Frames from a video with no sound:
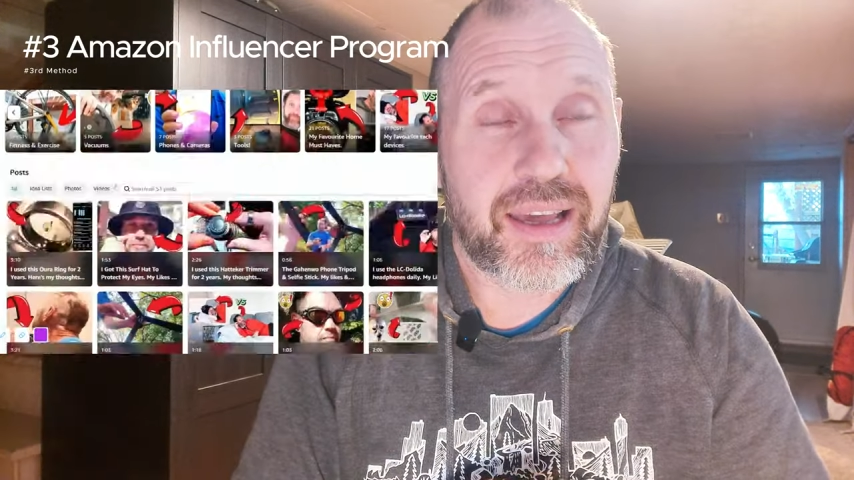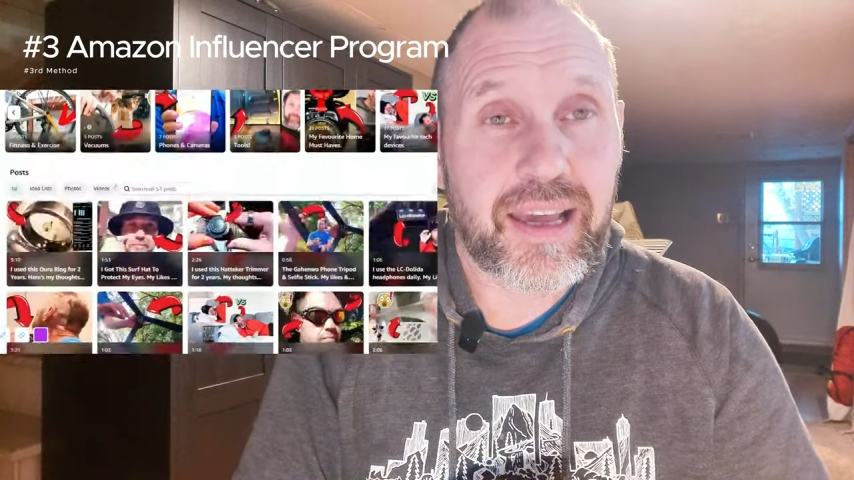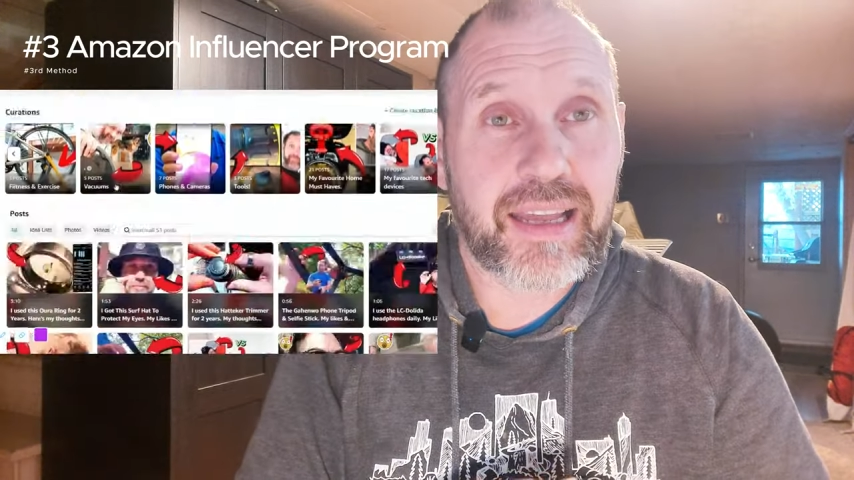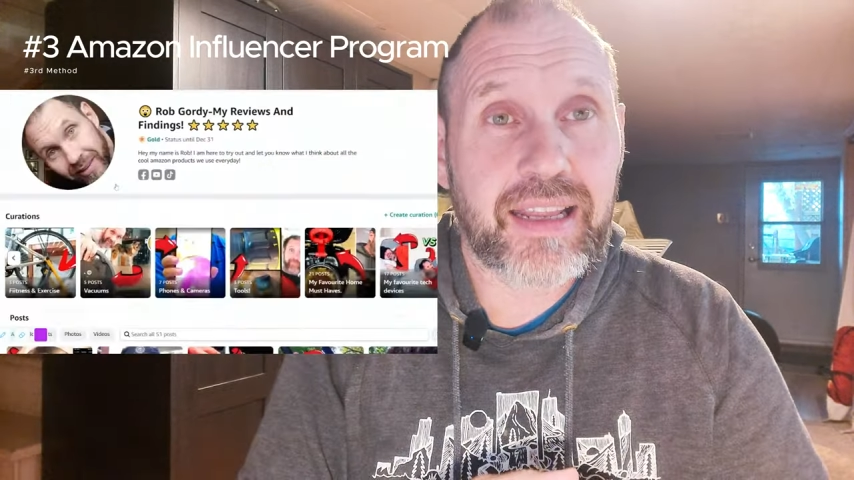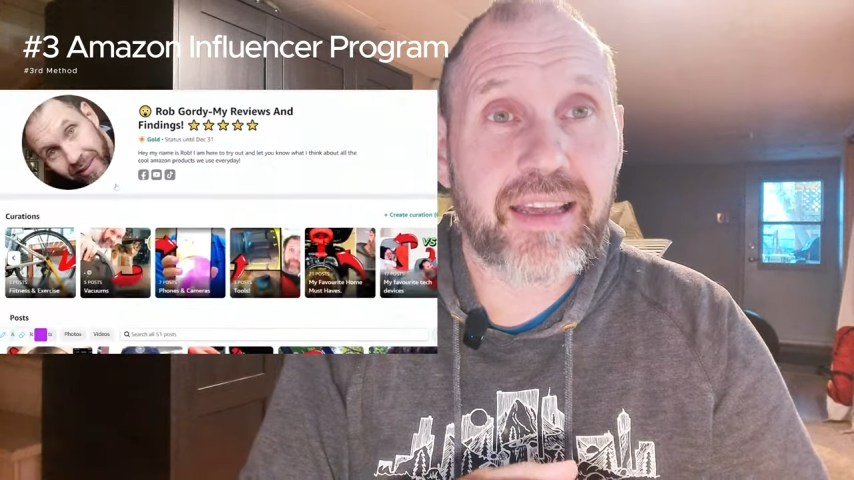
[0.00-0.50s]

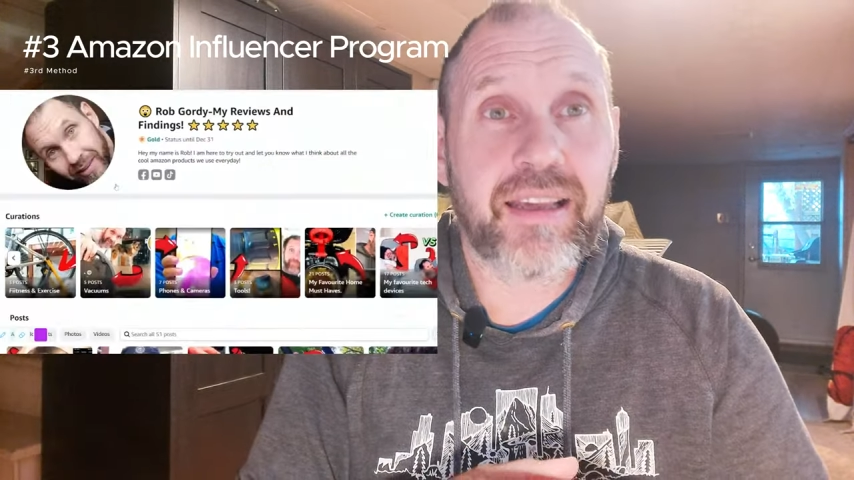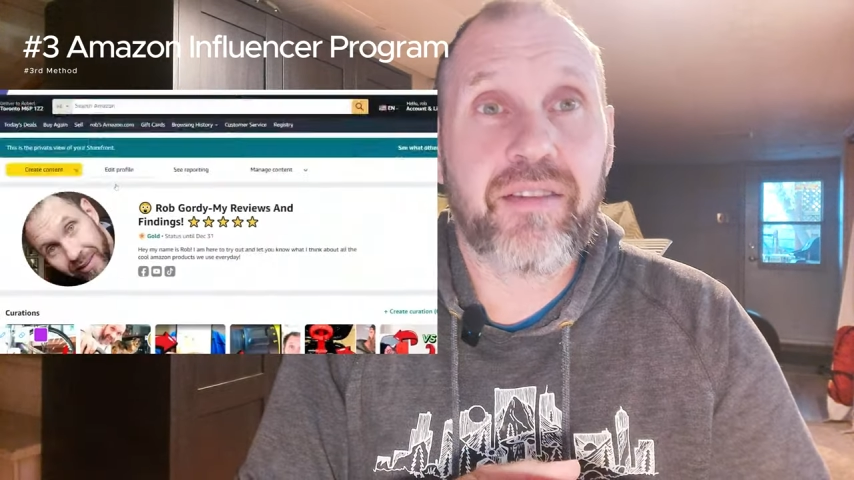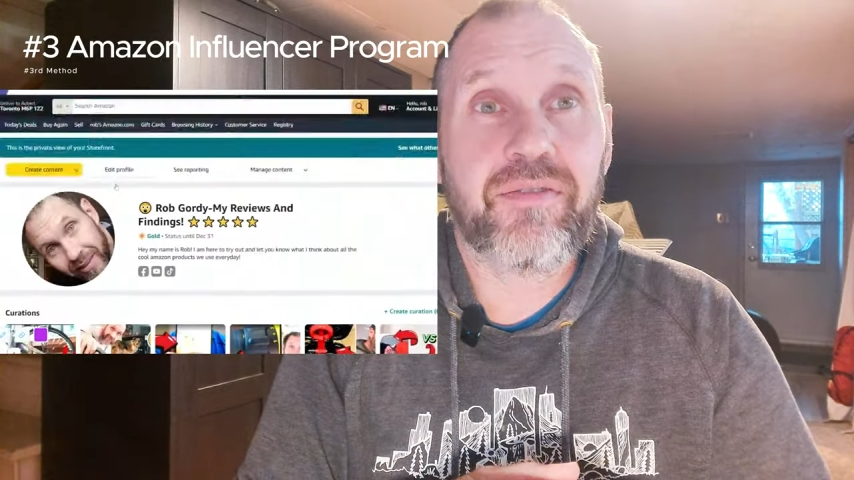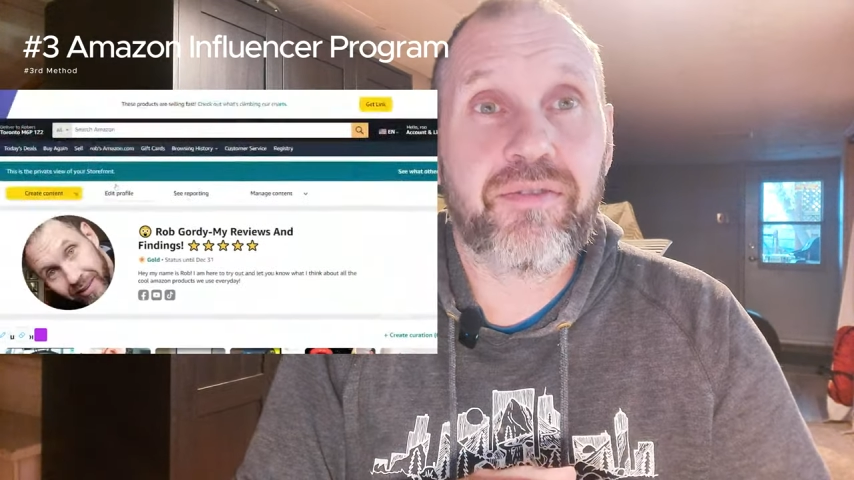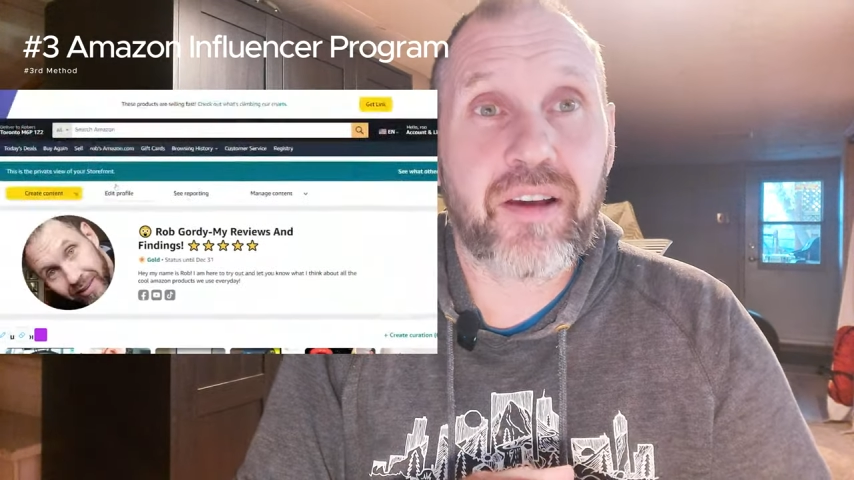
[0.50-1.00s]
And
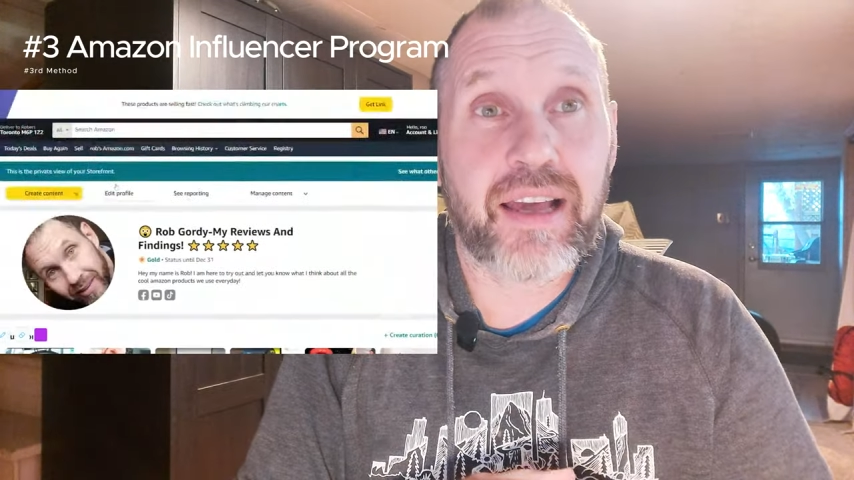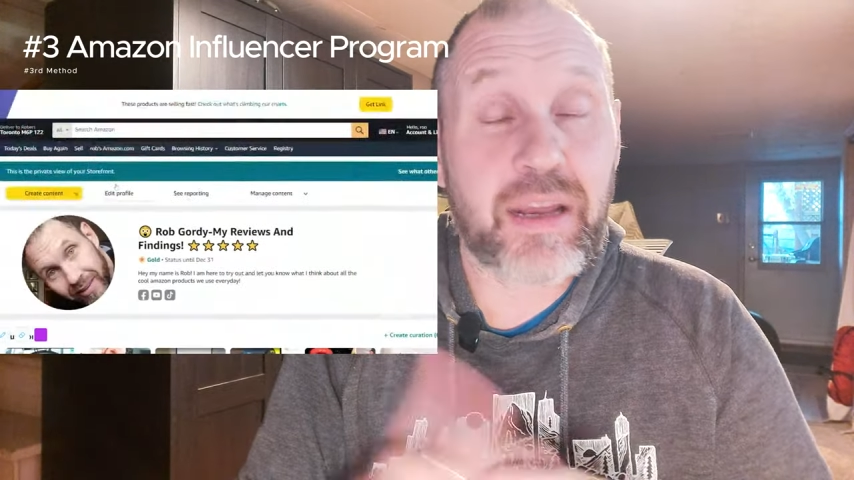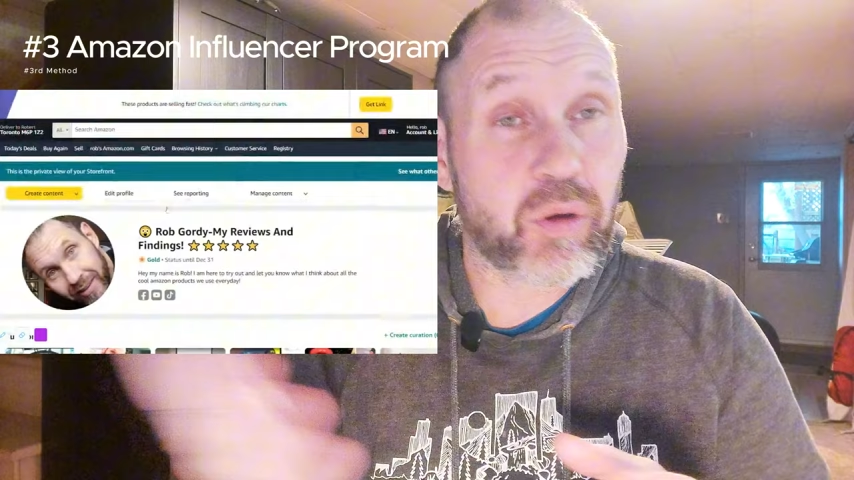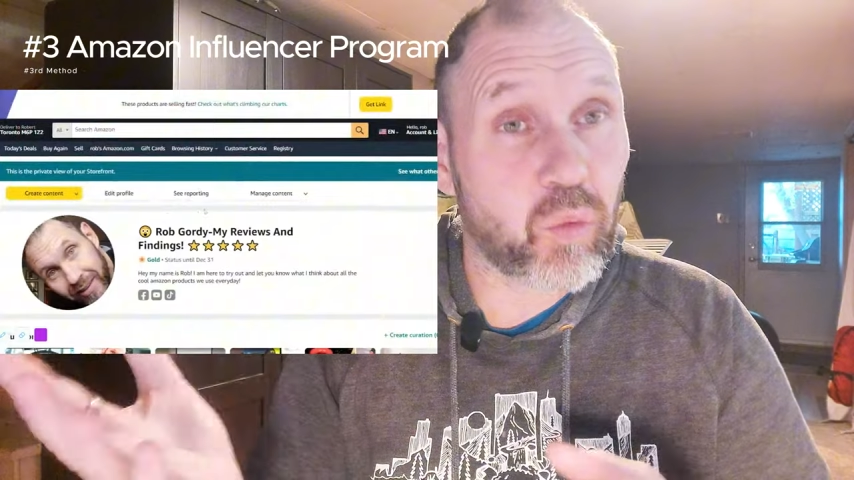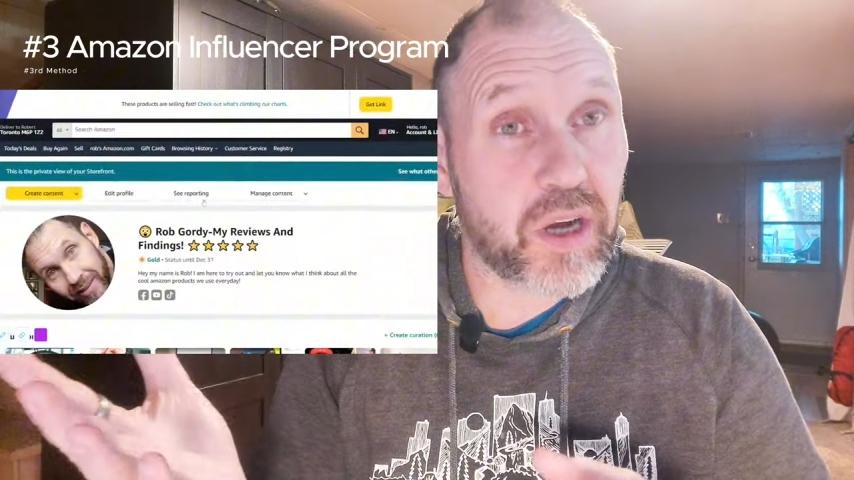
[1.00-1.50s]
if anyone